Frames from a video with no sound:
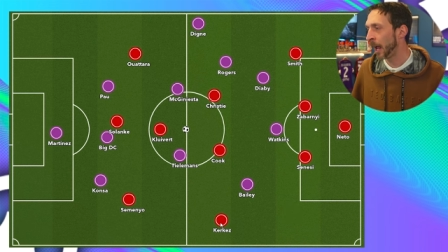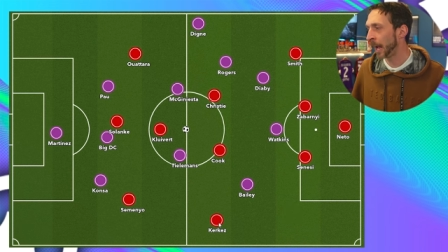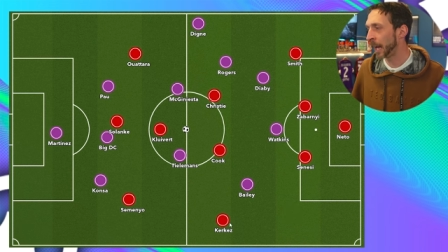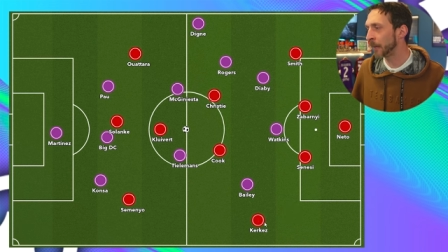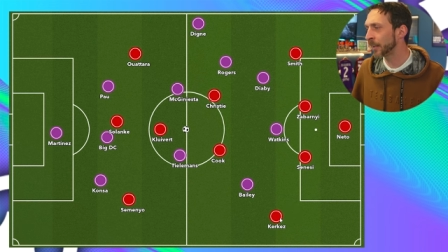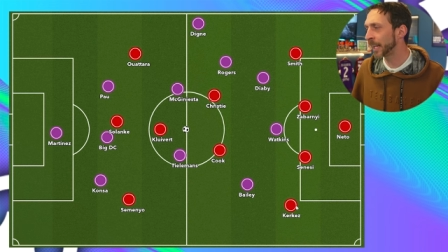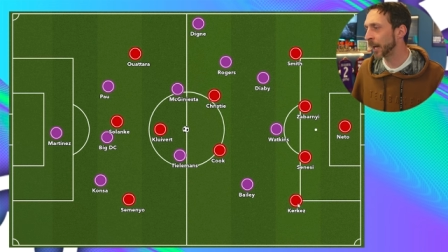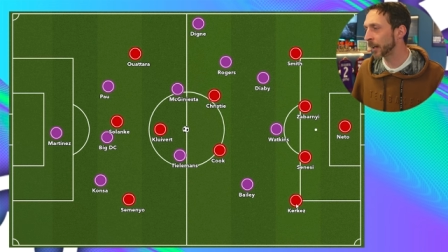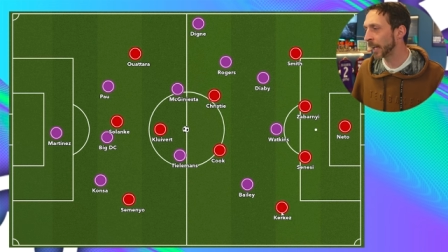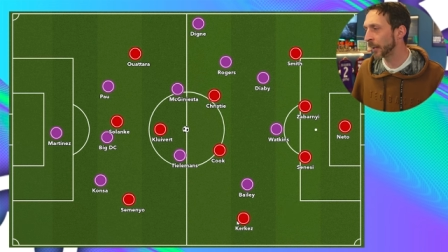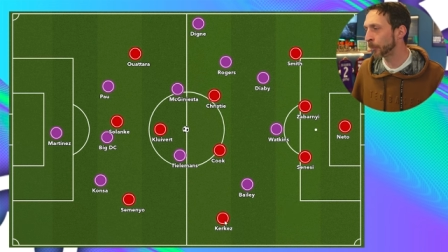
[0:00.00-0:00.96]
And having
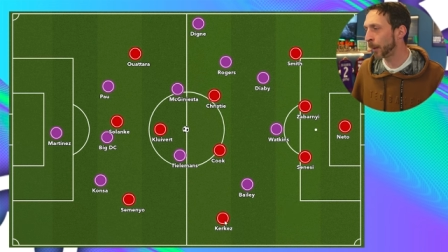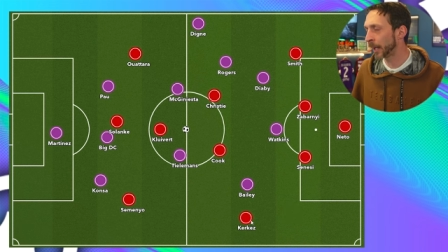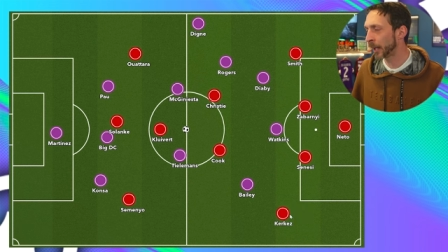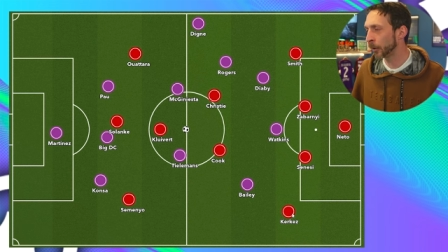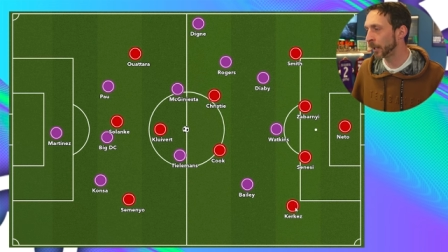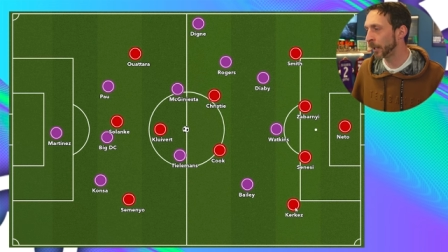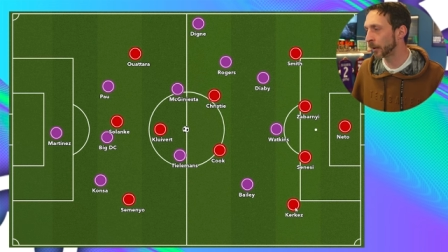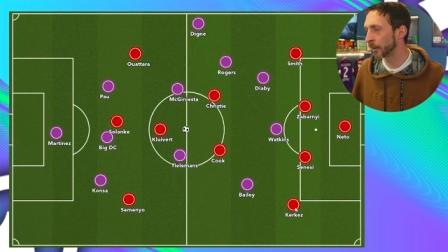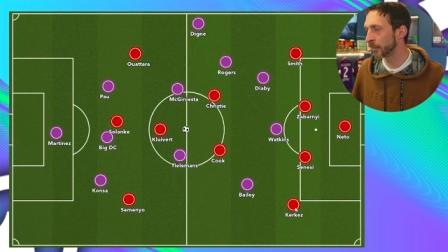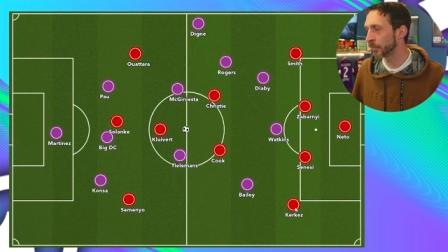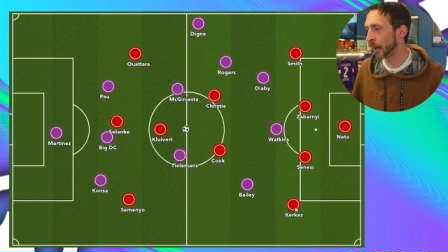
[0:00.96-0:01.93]
Kerkez back out
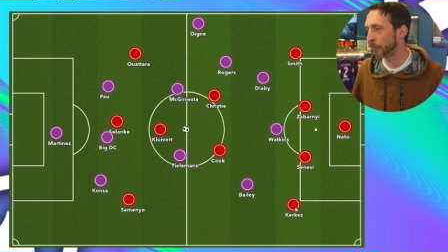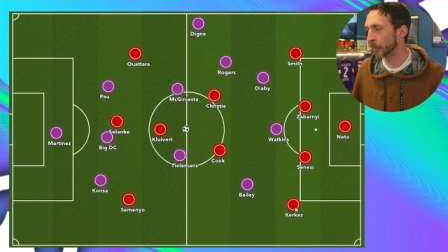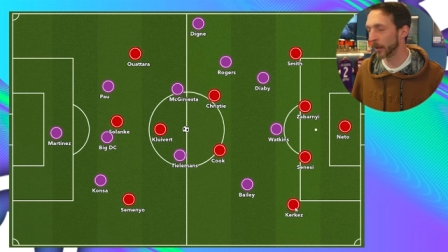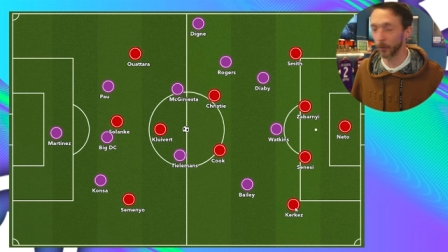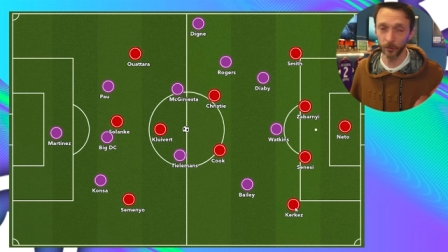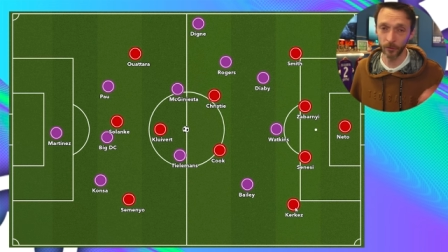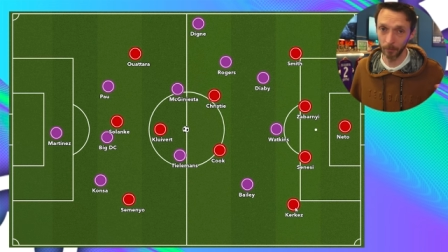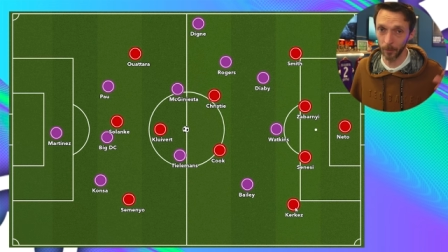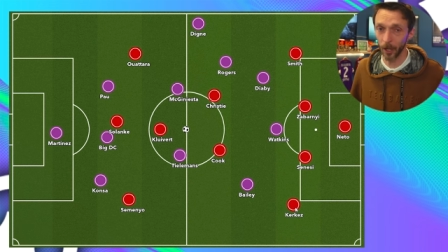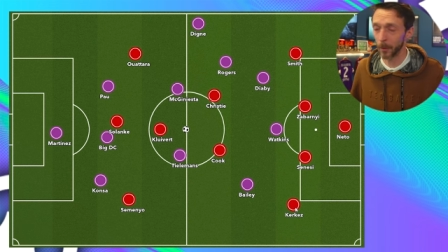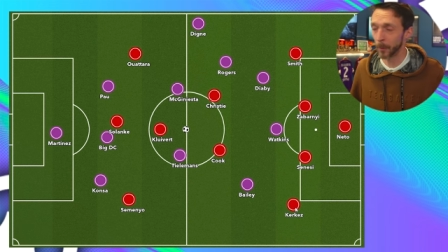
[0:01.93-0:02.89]
here is definitely, who's
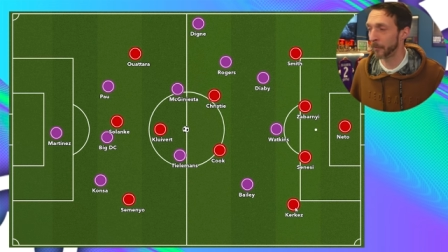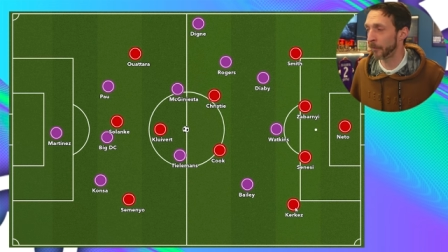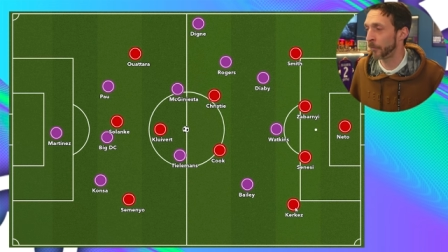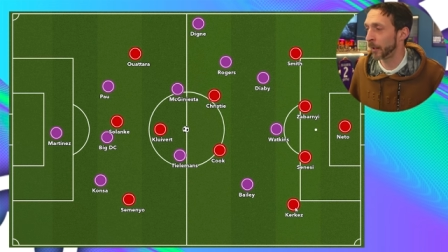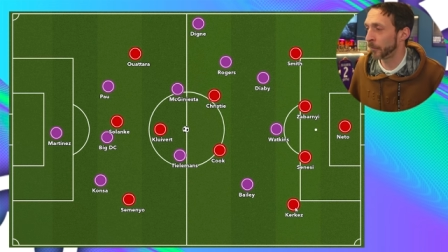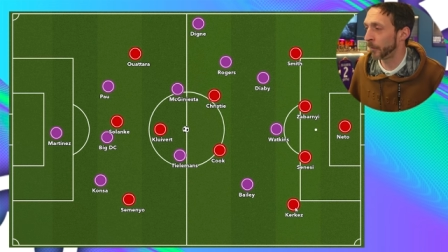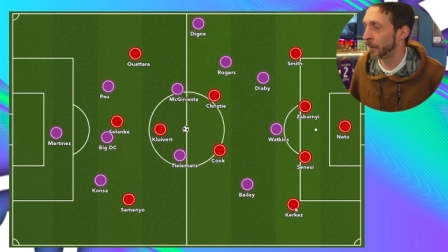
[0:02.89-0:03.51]
becoming a bit of a fan's